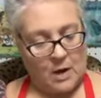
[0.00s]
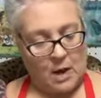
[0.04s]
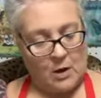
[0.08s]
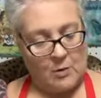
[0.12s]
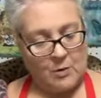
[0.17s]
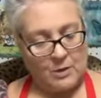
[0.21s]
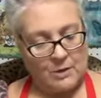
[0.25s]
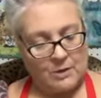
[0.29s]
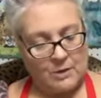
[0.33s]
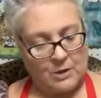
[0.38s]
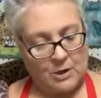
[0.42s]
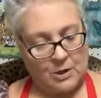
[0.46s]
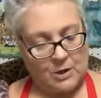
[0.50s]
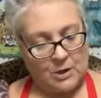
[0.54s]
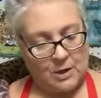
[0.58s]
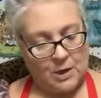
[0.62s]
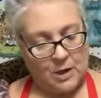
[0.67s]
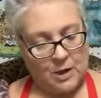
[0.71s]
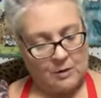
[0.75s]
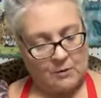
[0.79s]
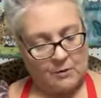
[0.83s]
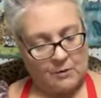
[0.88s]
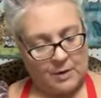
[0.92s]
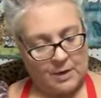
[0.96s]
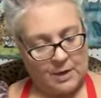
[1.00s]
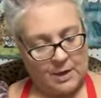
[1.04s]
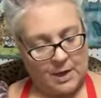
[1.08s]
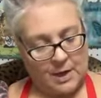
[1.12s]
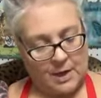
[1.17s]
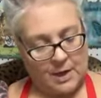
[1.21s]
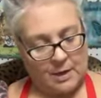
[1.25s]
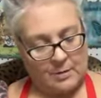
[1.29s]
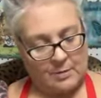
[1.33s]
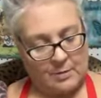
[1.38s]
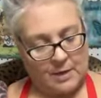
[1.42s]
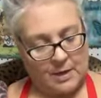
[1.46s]
And I always turn it over to
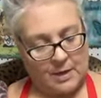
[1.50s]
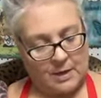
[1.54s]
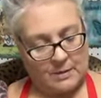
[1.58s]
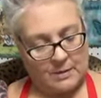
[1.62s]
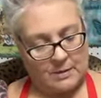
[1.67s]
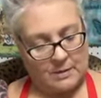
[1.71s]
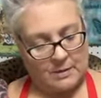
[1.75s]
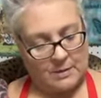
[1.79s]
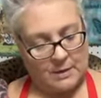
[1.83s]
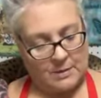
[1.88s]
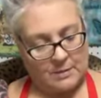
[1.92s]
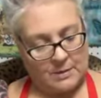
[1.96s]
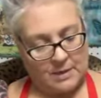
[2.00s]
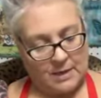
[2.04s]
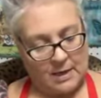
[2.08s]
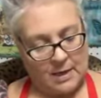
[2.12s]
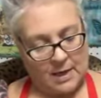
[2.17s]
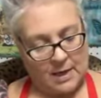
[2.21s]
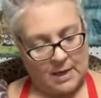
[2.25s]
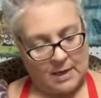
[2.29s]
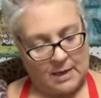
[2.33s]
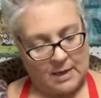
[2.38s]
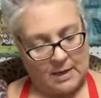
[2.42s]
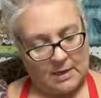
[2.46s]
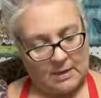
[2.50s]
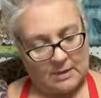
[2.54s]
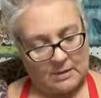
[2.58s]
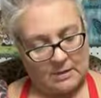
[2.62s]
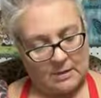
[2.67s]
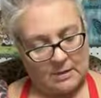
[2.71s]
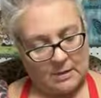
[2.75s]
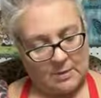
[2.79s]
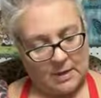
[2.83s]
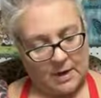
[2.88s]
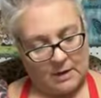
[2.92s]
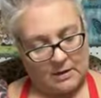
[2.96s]
cut because it seems like I can get
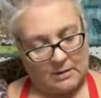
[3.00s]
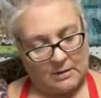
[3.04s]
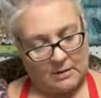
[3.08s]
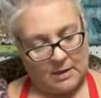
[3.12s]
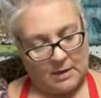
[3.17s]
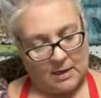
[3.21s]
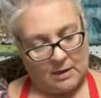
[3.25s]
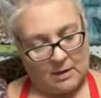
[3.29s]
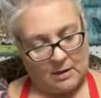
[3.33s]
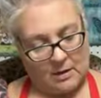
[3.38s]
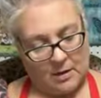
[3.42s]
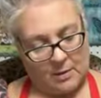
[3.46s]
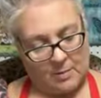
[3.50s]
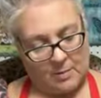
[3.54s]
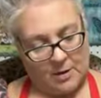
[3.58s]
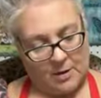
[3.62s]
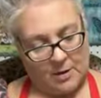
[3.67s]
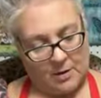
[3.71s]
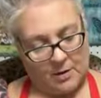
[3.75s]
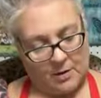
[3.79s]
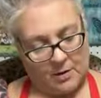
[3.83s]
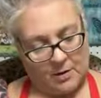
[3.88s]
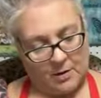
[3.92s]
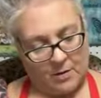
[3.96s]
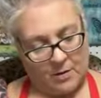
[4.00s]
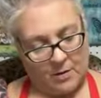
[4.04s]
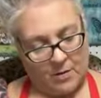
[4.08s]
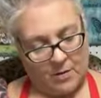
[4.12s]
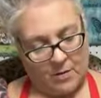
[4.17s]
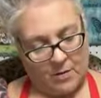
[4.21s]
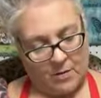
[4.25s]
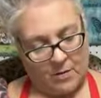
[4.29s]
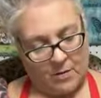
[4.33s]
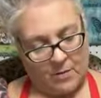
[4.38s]
to the back side a lot better.